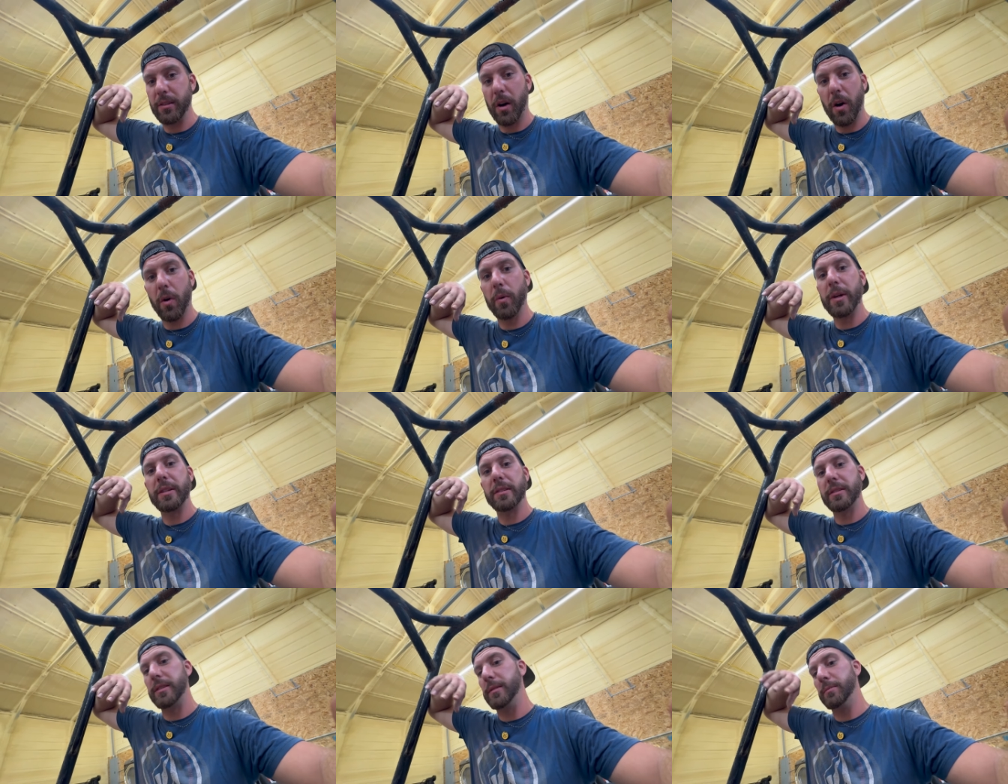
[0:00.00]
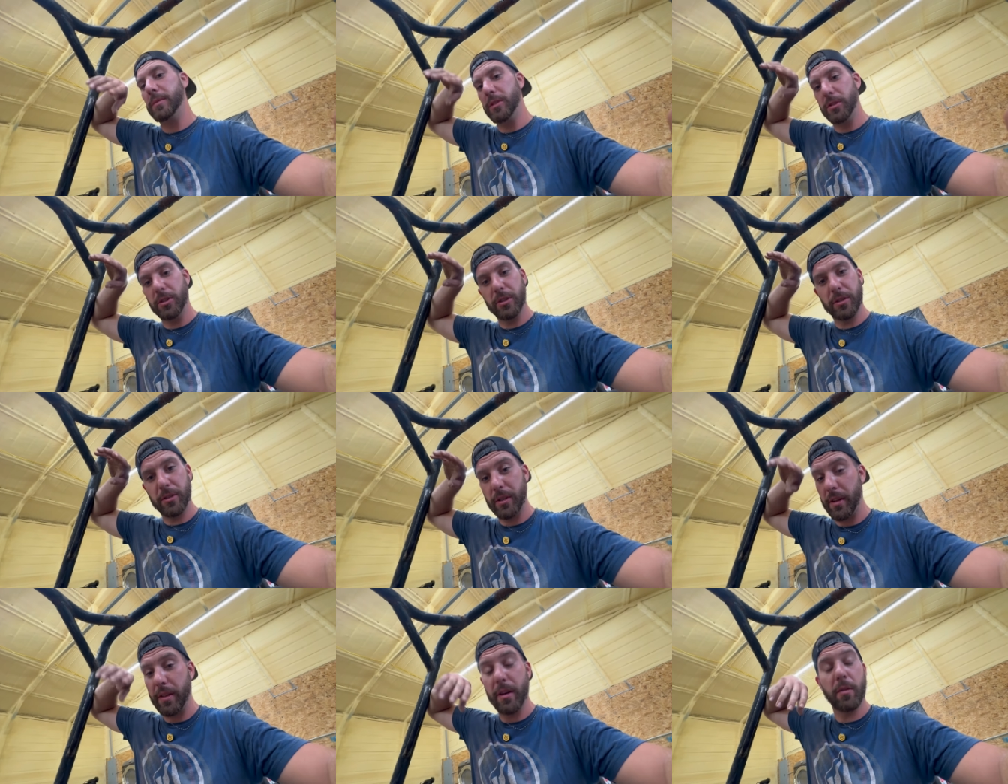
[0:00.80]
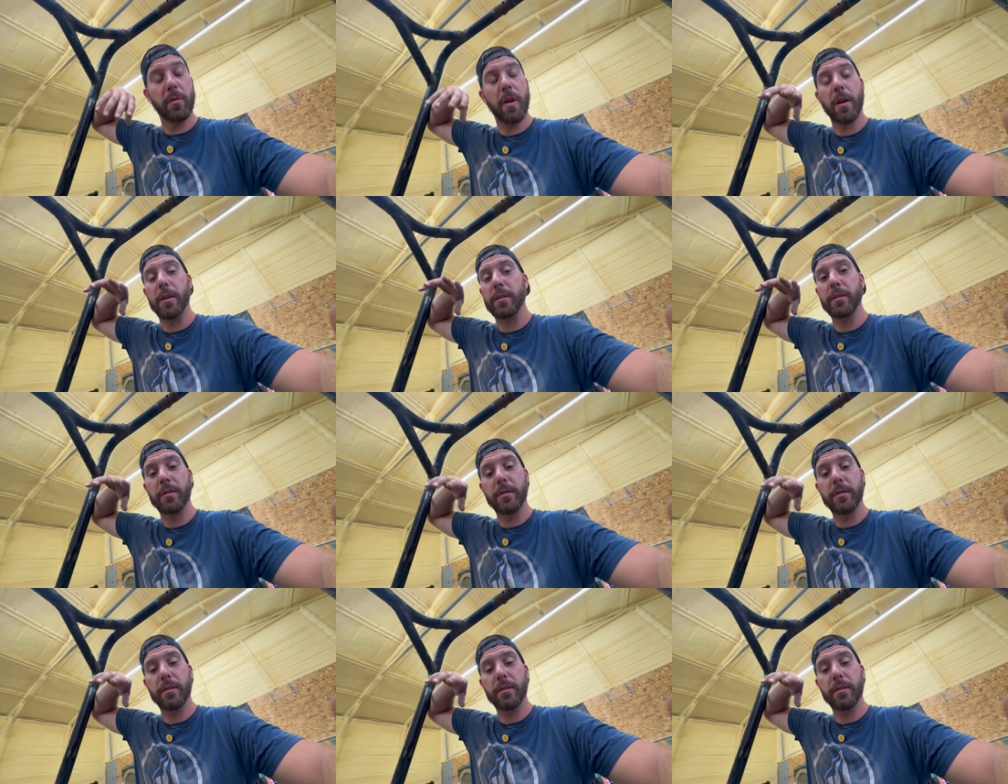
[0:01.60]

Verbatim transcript: always seem to just, they'll run,